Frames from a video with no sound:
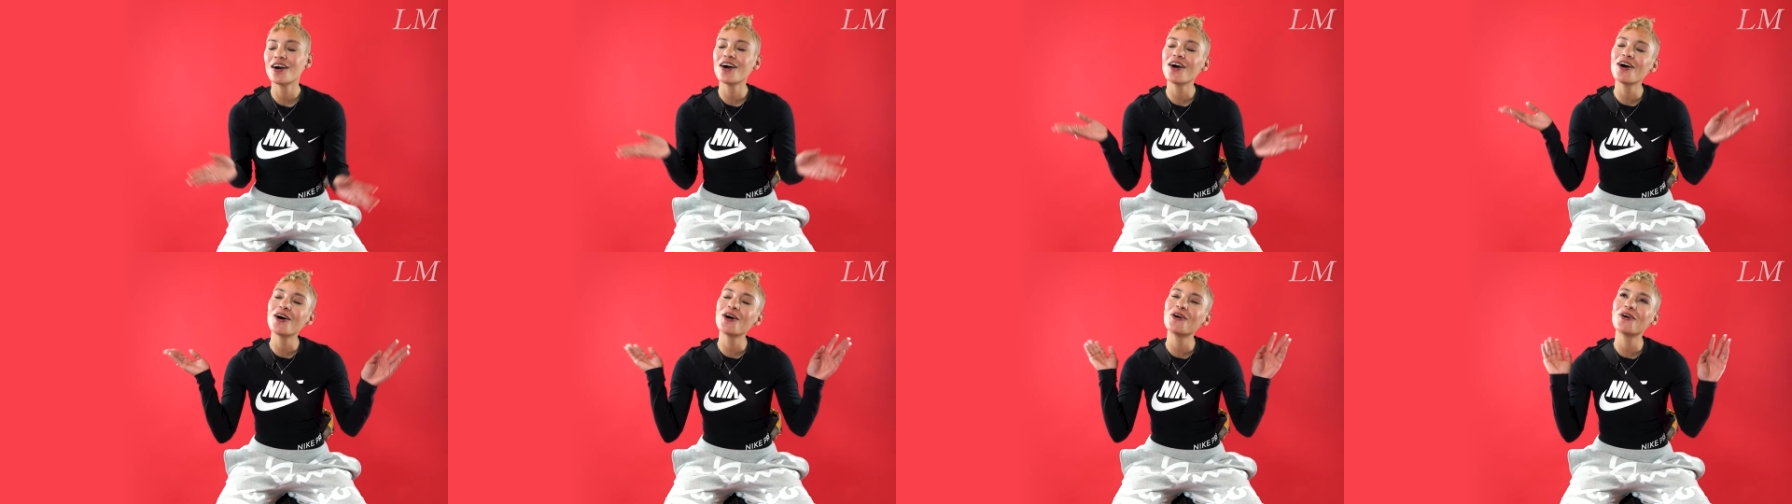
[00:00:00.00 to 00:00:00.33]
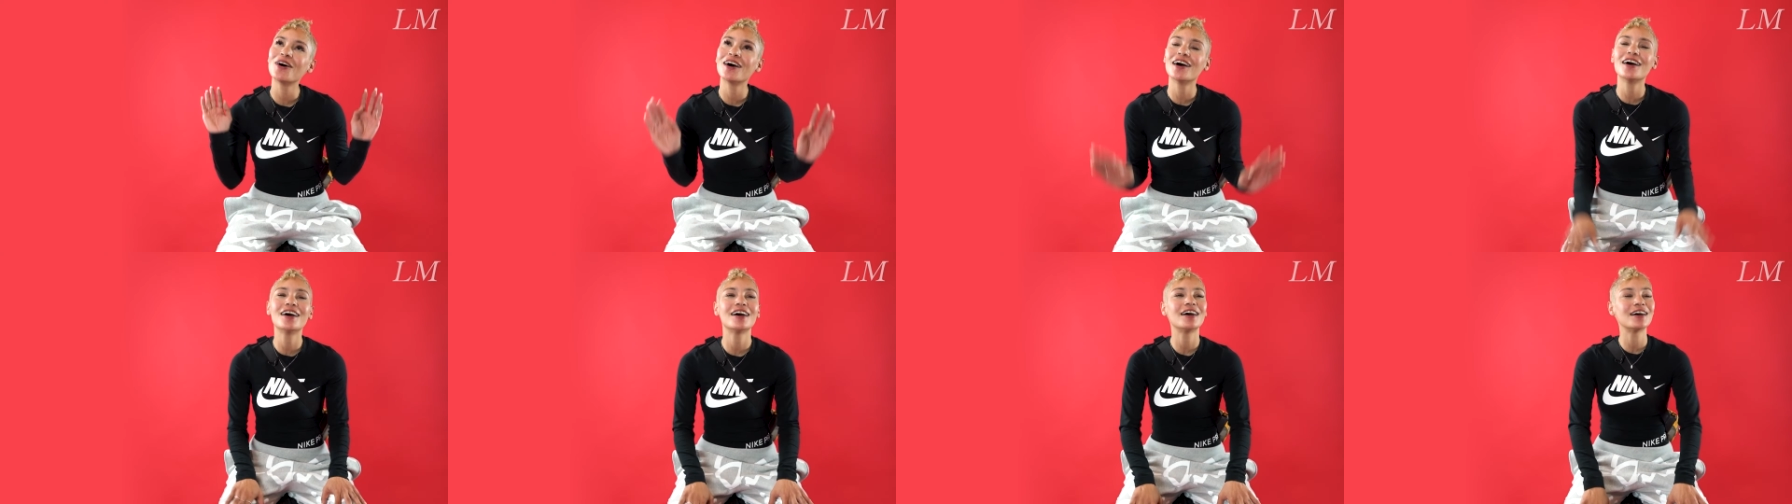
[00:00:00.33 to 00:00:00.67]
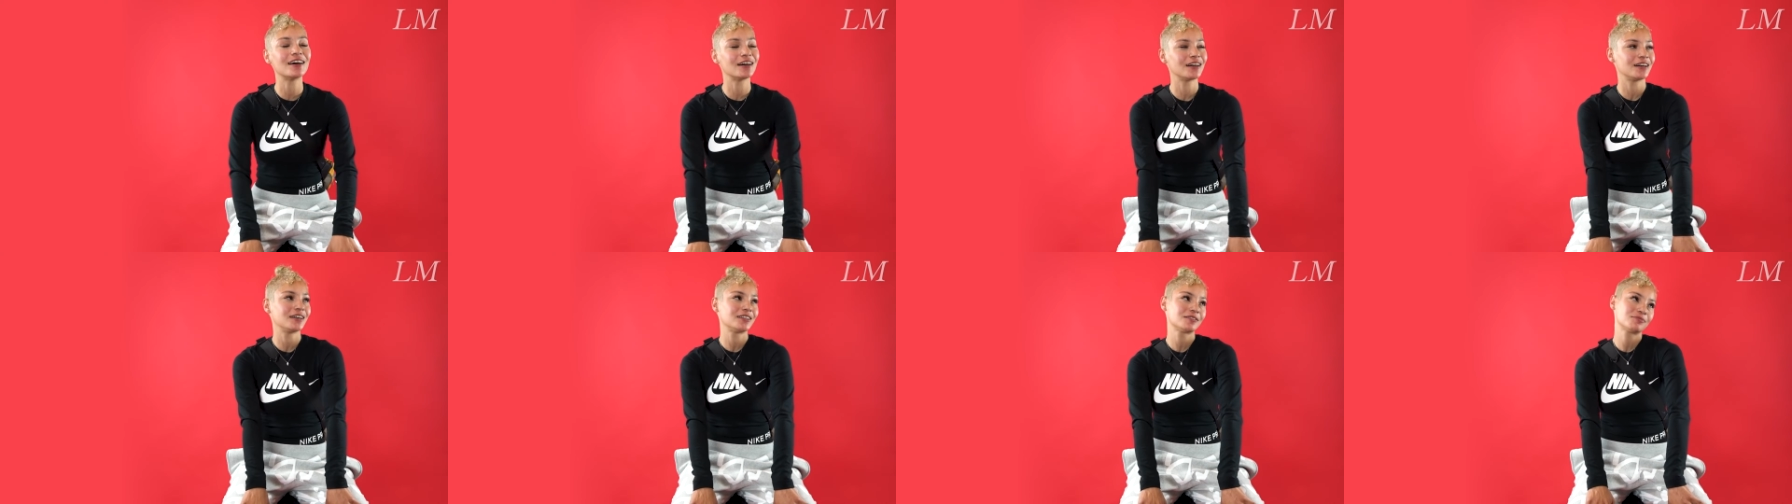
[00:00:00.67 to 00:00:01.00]
Oh,
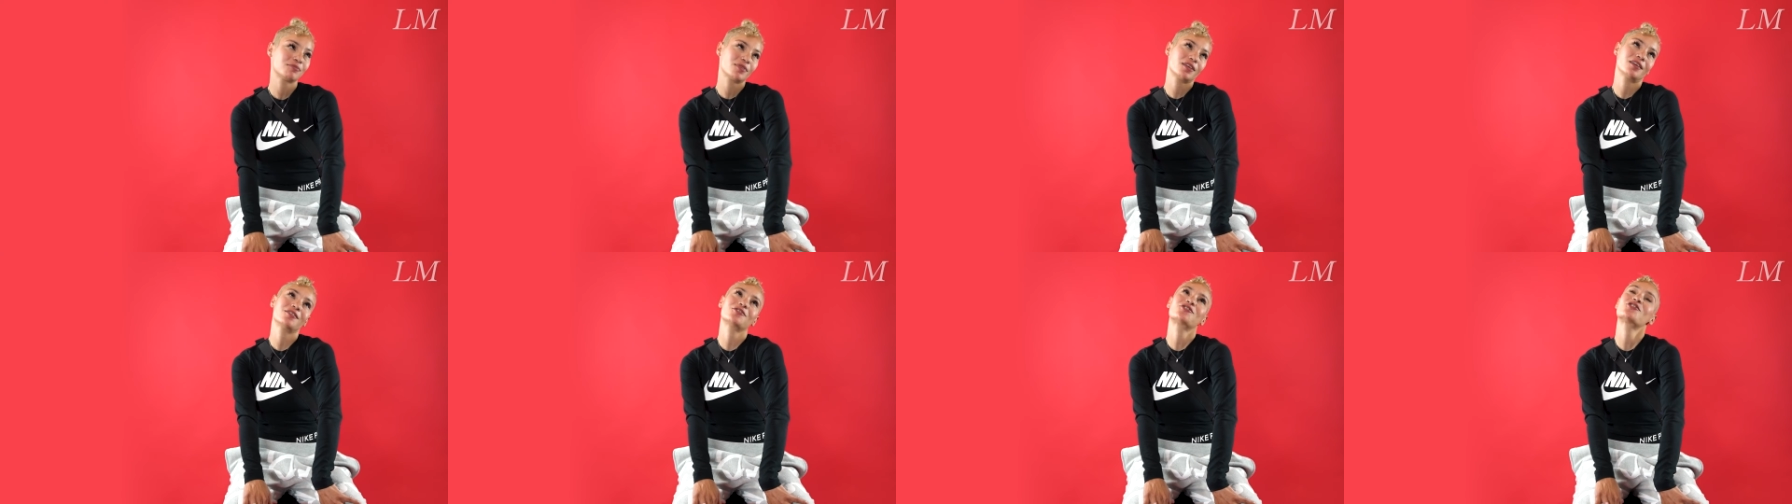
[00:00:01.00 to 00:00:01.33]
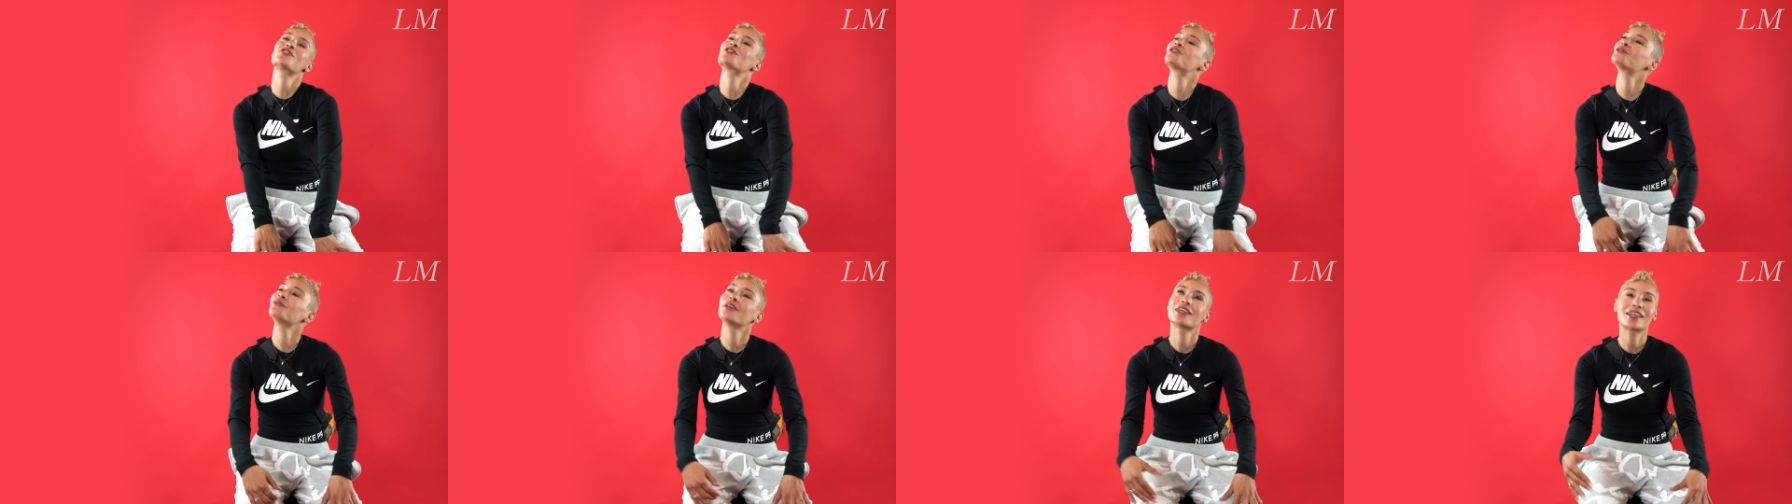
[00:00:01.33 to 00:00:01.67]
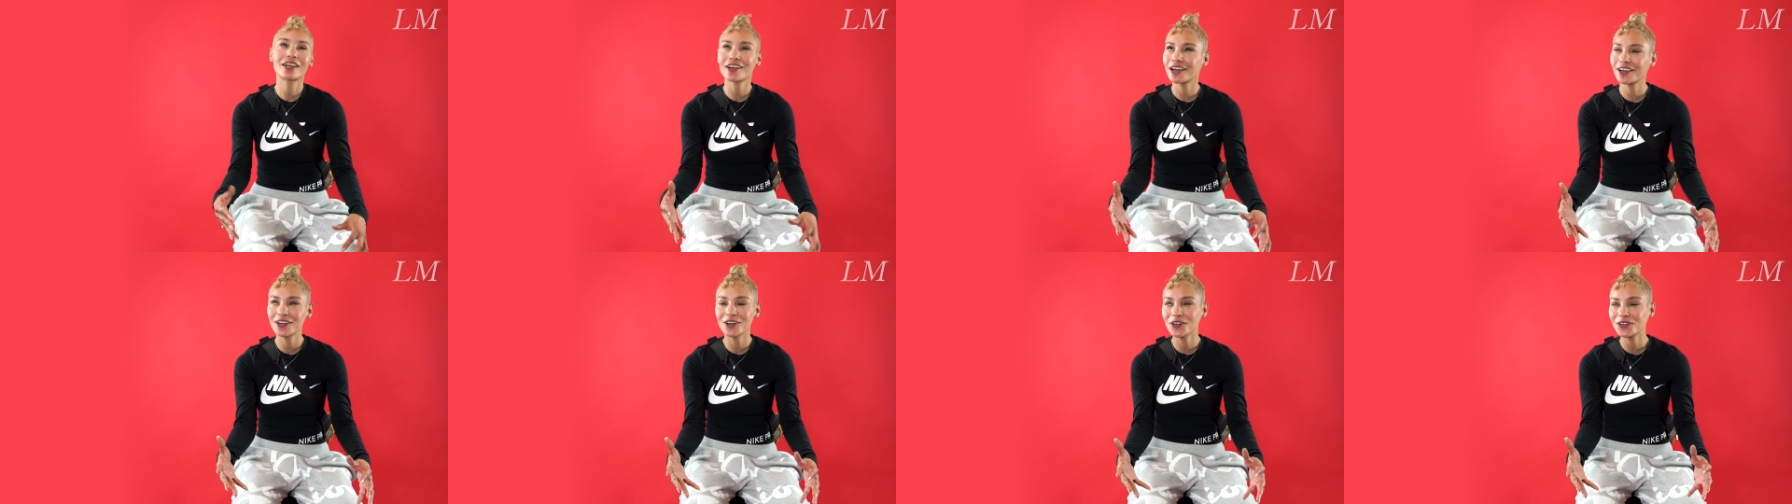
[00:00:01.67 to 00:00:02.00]
uh, I was just doing
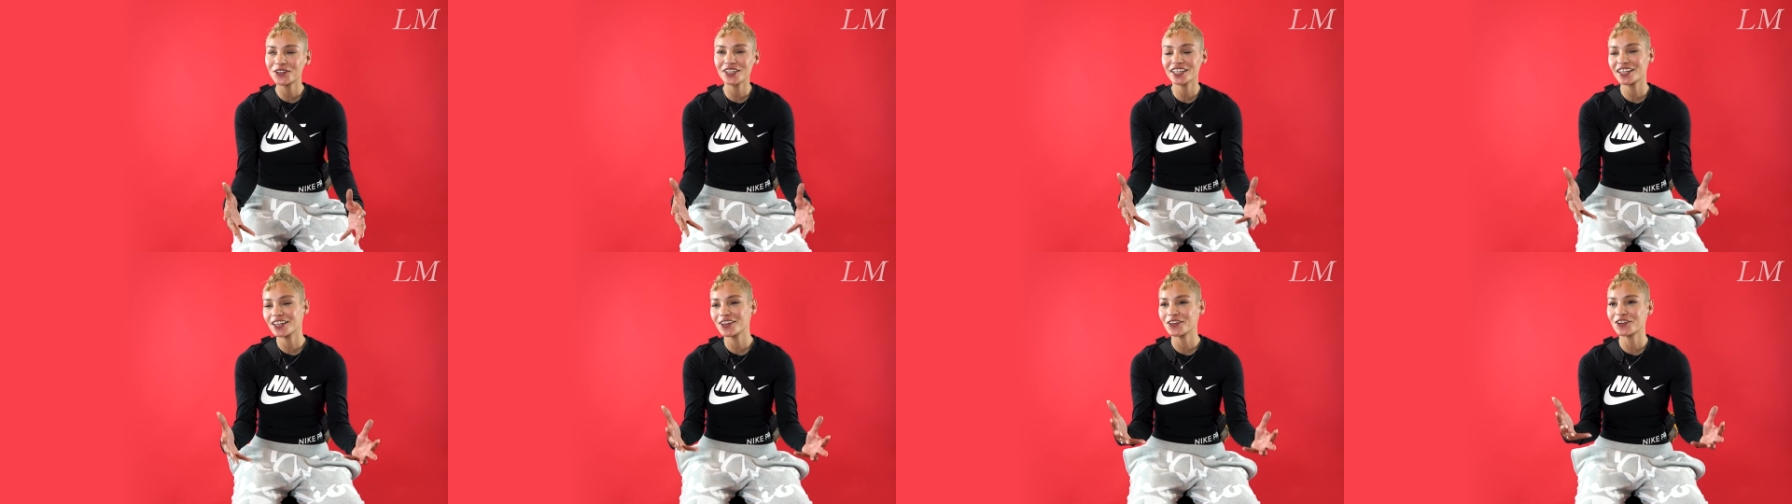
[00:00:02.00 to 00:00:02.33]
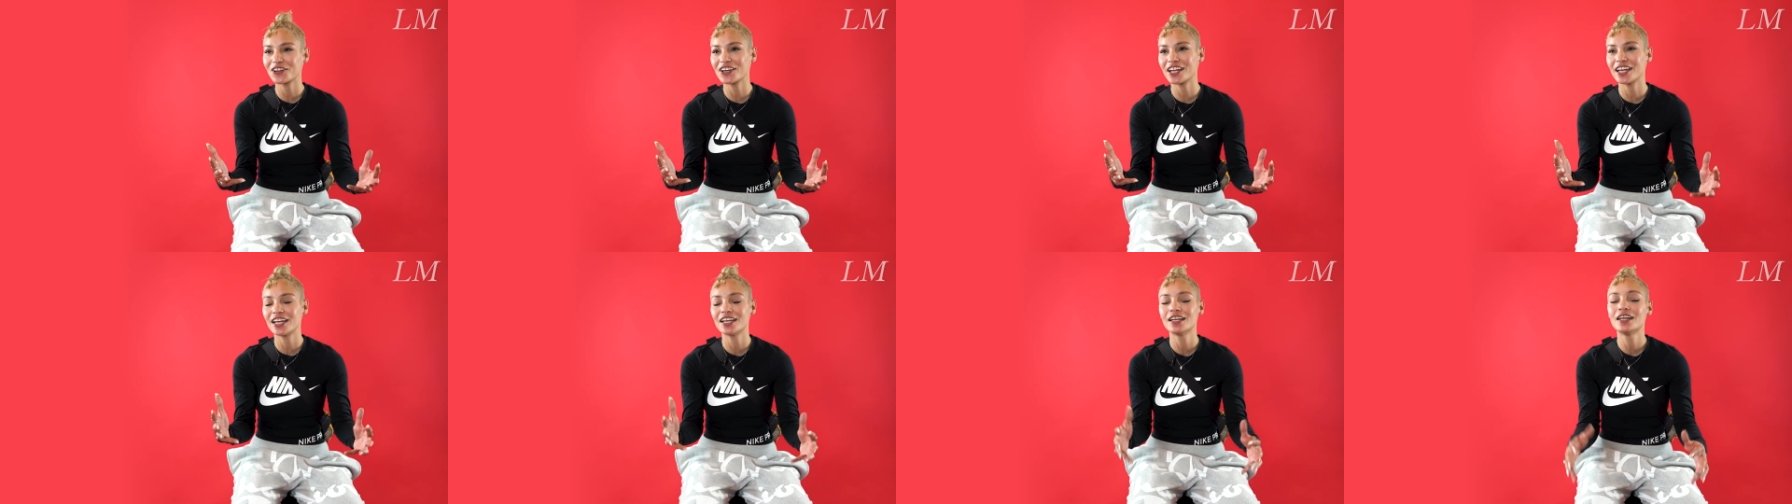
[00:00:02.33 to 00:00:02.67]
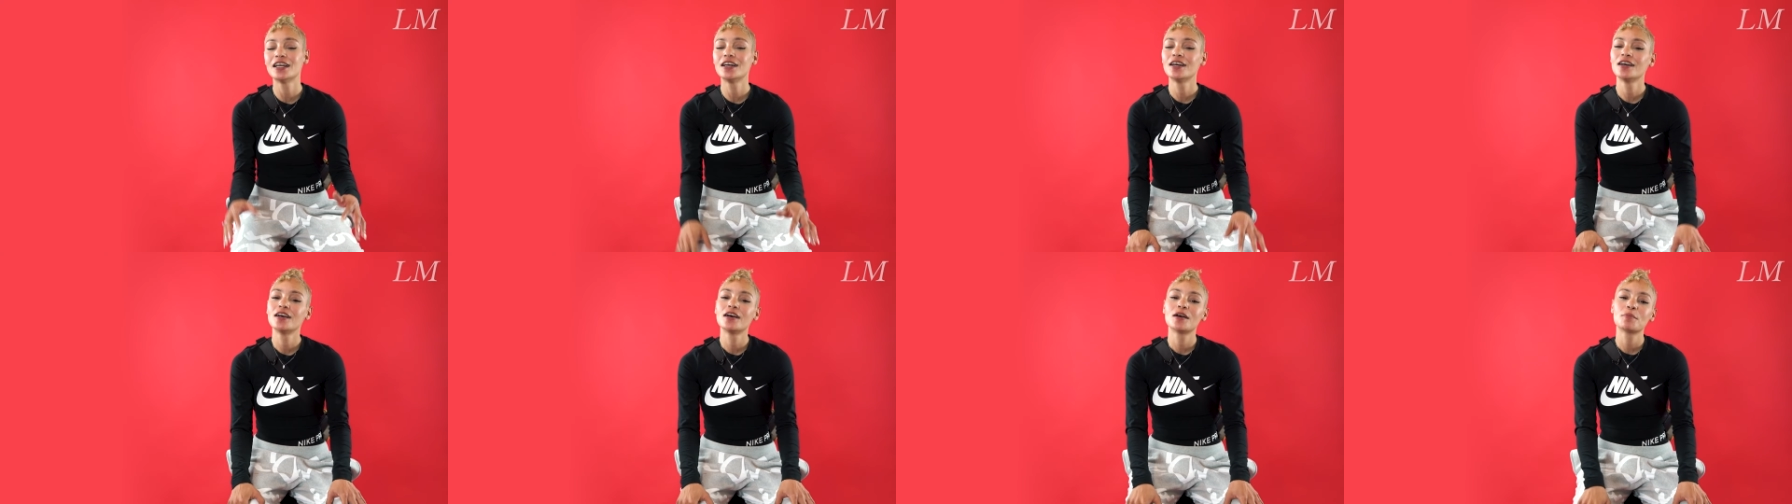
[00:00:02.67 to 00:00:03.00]
karaoke the other night.